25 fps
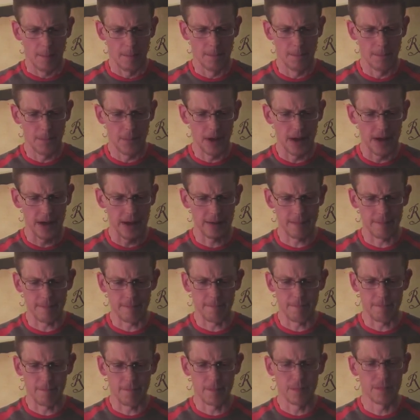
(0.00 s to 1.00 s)
But
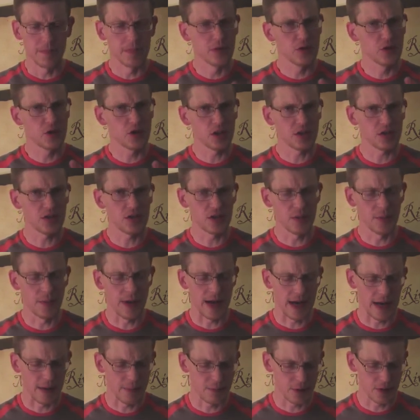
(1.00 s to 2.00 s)
just some
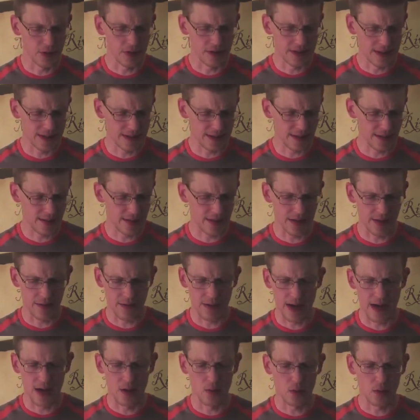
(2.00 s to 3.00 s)
options that
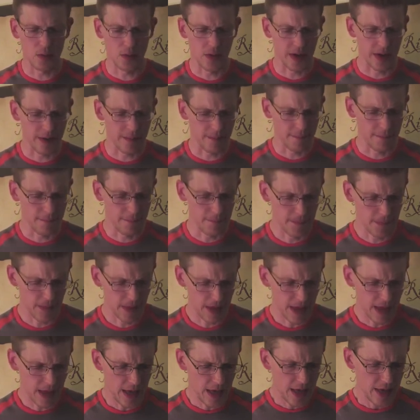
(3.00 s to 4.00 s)
are out there.
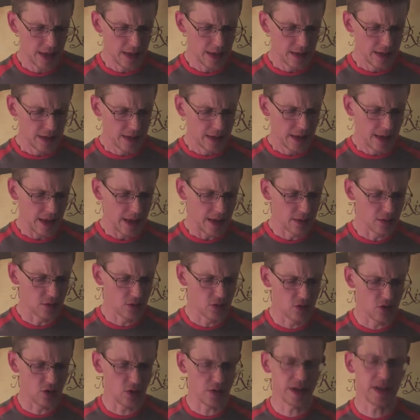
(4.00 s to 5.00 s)

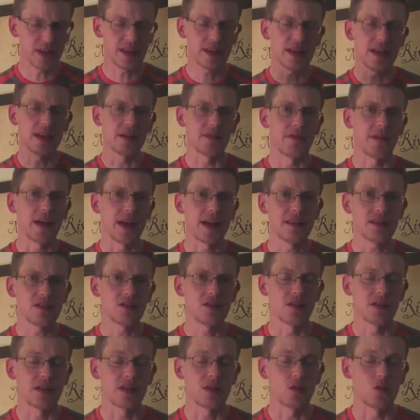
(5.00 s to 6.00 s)
During the event,
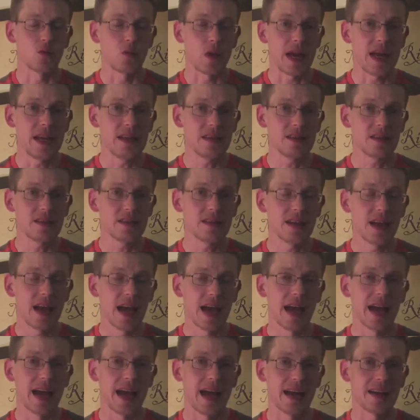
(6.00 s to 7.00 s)
during the race,
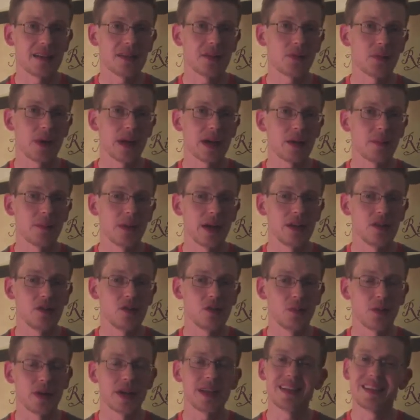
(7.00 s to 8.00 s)
I highly recommend you
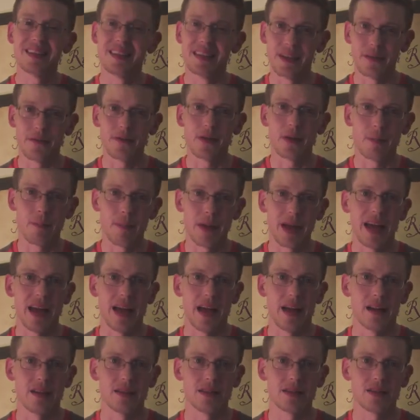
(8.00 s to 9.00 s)
bring different
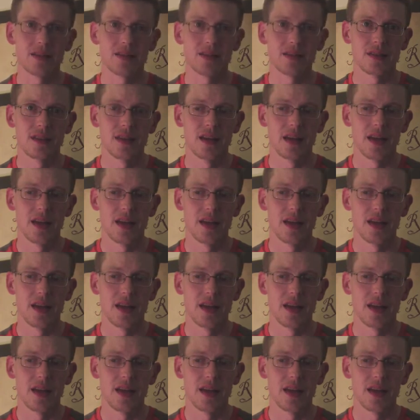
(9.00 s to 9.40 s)
pads.